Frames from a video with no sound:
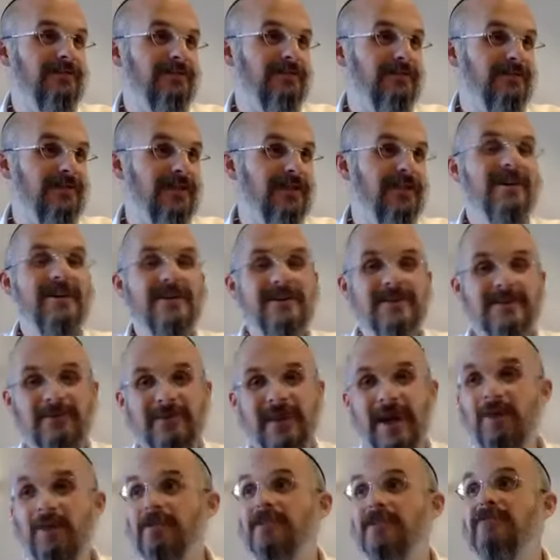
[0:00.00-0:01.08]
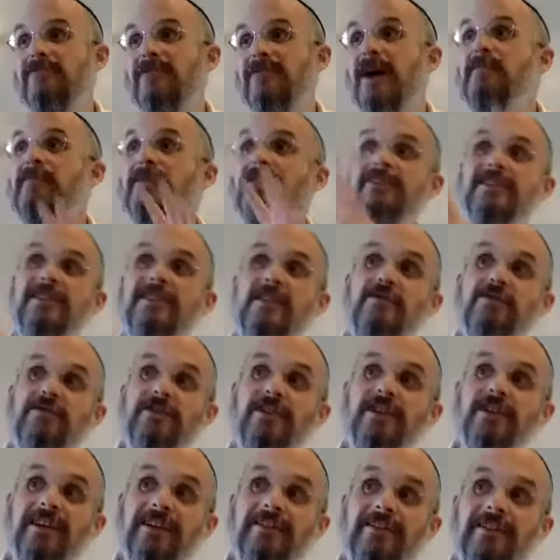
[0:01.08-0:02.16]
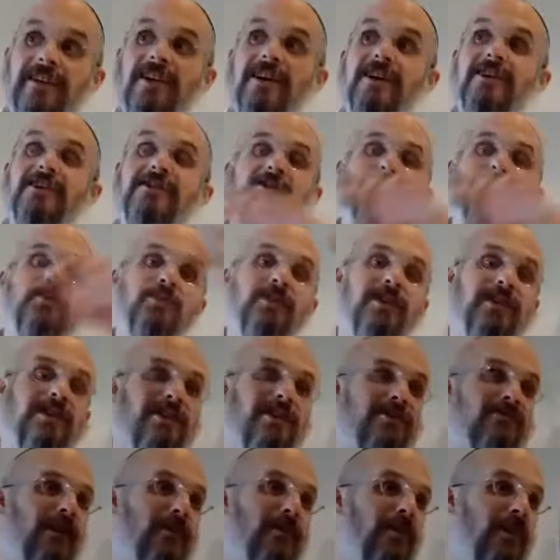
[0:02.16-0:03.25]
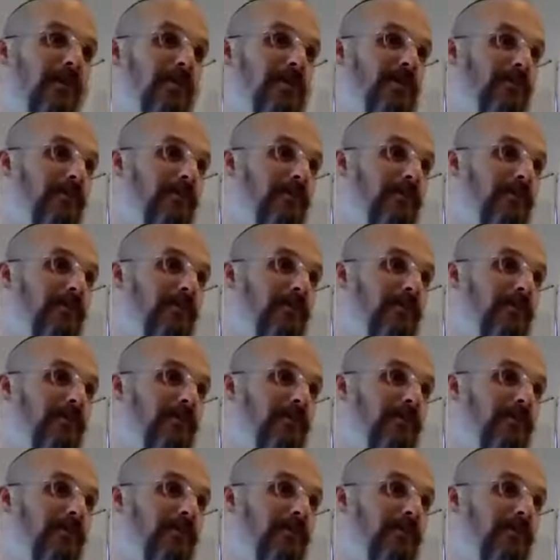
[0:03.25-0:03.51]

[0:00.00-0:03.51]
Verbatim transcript: Right? So now we're describing just the Nefesh Soon we're going to describe the Nefesh